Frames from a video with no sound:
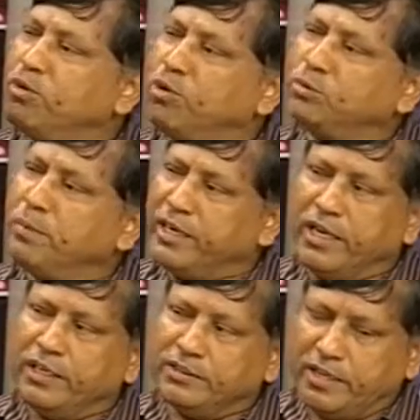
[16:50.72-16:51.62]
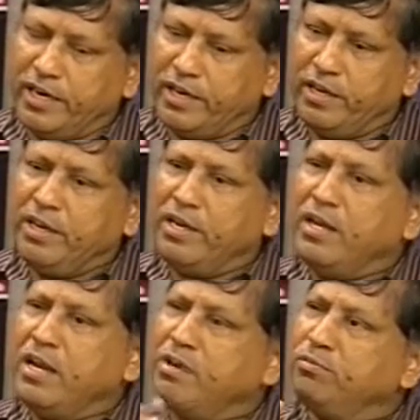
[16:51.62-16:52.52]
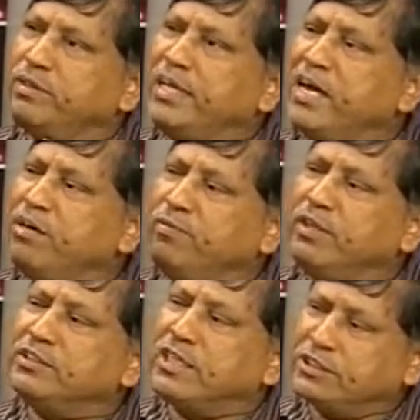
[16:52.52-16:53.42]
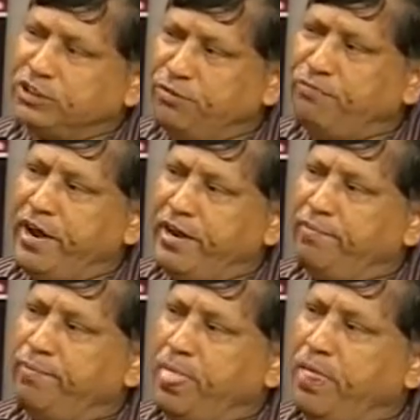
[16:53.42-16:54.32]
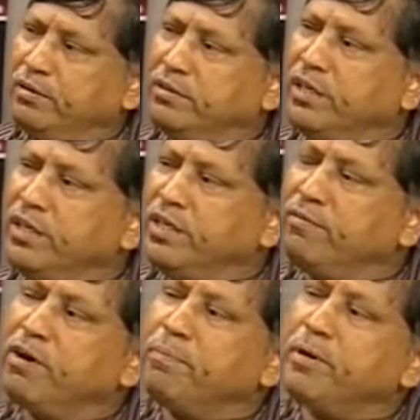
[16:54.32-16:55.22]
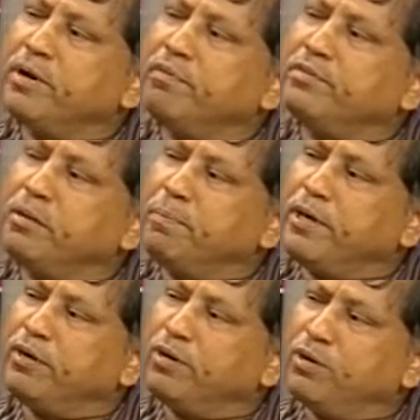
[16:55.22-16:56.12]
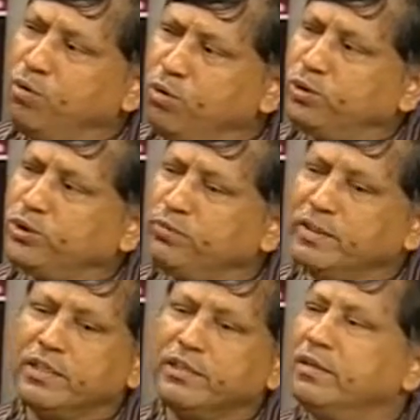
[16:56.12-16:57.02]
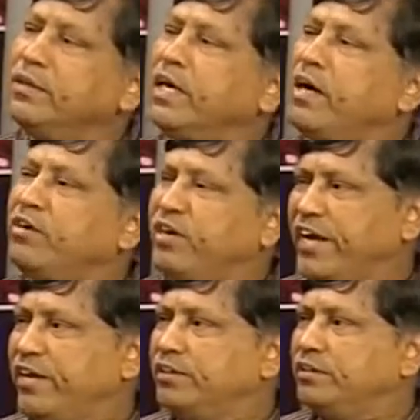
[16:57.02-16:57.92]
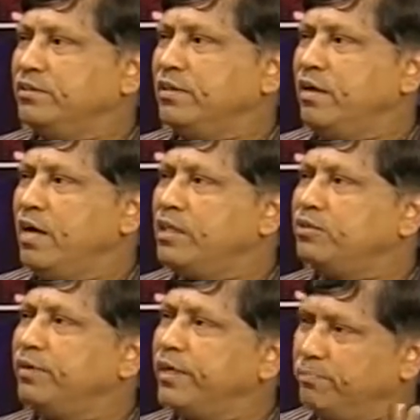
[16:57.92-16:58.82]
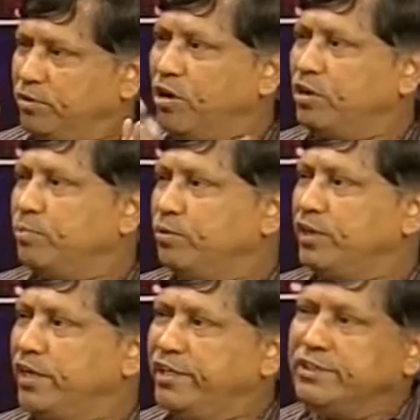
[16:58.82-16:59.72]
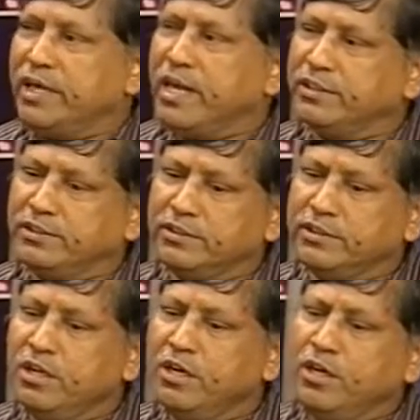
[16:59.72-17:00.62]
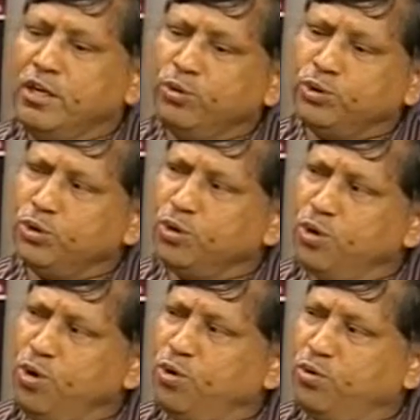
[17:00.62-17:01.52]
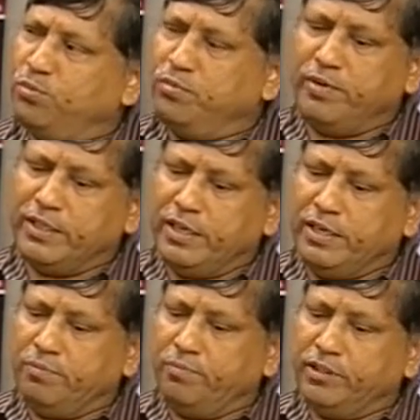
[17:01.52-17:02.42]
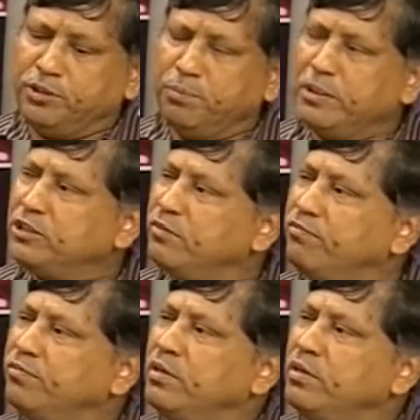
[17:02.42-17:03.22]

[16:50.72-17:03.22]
course material is ready. Now that will justify the development of that particular course, whether there are takers. As we talked about the needs analysis, you should know whether this much of